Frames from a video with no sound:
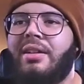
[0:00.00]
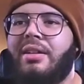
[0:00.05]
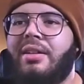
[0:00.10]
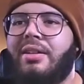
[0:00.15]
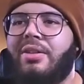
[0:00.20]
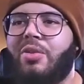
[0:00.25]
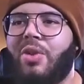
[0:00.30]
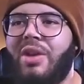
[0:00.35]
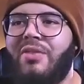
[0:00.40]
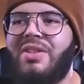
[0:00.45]

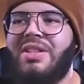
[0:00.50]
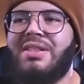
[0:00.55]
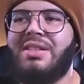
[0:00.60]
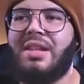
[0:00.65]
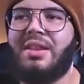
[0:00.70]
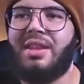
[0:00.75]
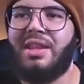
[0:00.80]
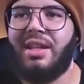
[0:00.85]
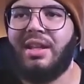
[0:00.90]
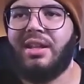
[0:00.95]
Gravy is
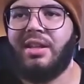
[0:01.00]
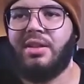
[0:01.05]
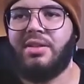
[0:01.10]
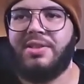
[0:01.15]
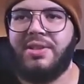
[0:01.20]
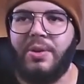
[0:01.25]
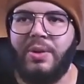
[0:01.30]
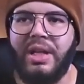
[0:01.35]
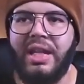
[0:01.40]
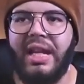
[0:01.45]
thick,
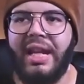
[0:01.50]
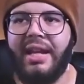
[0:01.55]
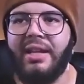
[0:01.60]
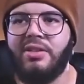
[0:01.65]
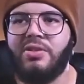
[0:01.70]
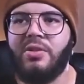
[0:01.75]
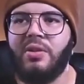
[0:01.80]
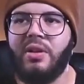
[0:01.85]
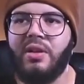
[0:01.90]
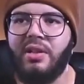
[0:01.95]
so it can
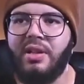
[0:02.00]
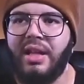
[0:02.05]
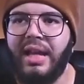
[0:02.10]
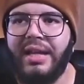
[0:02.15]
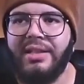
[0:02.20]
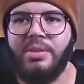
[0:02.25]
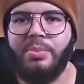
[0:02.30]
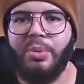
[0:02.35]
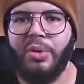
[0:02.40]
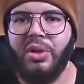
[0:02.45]
answer. It
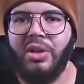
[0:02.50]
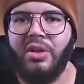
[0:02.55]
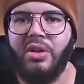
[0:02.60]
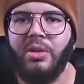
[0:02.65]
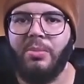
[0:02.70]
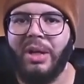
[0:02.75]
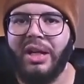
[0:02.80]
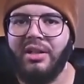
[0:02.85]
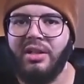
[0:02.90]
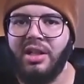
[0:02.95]
has a pretty good
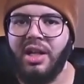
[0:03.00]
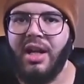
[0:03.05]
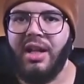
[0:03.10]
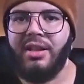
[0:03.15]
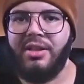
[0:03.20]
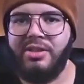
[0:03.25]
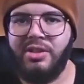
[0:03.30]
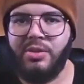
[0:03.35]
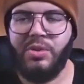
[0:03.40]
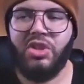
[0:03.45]
amount of
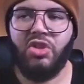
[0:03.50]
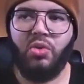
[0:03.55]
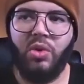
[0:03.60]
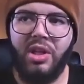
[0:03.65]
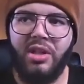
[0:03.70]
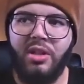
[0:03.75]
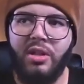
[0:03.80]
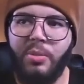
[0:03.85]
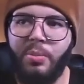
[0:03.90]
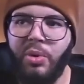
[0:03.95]
knowledge. It was
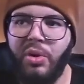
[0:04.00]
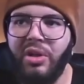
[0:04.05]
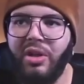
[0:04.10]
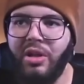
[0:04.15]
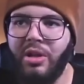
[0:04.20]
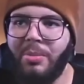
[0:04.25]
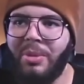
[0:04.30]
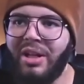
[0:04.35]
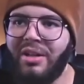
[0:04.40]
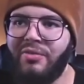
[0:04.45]
trained on a pretty
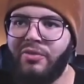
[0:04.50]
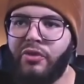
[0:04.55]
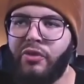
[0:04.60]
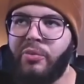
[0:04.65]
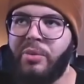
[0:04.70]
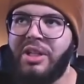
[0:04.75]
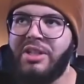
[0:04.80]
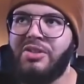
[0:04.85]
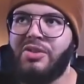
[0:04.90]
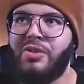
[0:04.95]
good amount of
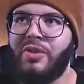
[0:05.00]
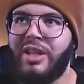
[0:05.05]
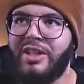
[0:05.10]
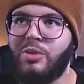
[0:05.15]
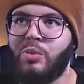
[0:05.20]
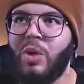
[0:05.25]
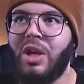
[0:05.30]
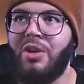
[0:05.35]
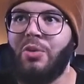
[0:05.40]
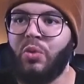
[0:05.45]
information.
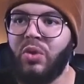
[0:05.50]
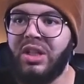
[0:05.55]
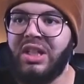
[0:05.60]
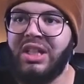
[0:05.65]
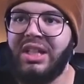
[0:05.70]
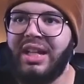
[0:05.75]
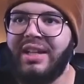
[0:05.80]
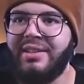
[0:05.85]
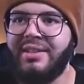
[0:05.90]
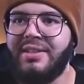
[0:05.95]
That's why I
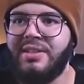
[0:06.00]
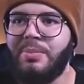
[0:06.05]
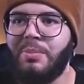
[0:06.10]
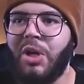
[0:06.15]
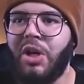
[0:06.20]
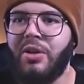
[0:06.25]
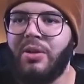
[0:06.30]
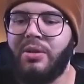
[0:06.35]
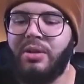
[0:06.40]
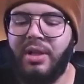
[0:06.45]
really like this
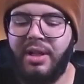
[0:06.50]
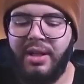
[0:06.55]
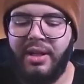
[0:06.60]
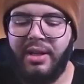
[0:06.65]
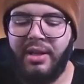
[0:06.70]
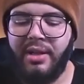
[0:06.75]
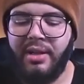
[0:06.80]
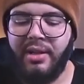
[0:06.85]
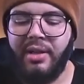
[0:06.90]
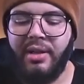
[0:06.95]
model.
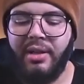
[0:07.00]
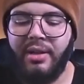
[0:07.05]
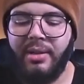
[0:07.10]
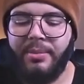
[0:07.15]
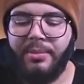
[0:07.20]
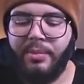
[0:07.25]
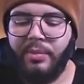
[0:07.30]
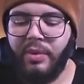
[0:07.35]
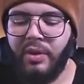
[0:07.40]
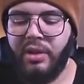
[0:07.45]

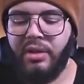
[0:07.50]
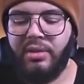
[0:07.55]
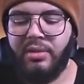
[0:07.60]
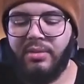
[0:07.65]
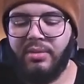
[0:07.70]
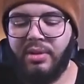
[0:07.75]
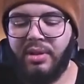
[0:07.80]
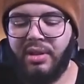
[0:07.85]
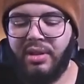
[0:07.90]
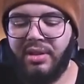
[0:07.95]
What
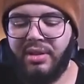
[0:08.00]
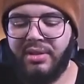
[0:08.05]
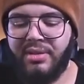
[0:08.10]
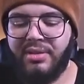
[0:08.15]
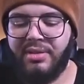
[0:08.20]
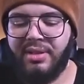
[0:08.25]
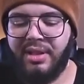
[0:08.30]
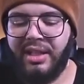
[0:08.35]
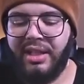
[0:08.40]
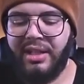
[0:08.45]

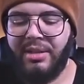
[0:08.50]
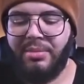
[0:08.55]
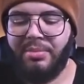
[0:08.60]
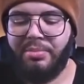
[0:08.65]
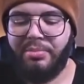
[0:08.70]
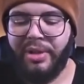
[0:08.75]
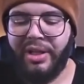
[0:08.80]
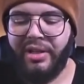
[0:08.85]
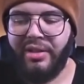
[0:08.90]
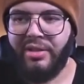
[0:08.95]
is a
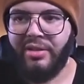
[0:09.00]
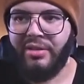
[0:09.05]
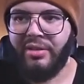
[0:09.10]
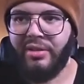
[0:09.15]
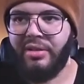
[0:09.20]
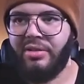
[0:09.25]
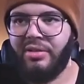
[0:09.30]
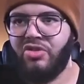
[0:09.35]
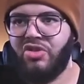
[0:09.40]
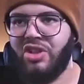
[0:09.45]

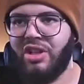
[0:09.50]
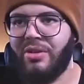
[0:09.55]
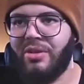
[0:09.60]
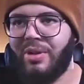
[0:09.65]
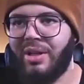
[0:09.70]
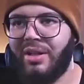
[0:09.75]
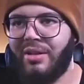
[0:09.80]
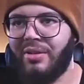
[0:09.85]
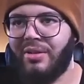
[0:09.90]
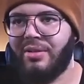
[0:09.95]
Python
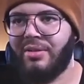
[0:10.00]
generator?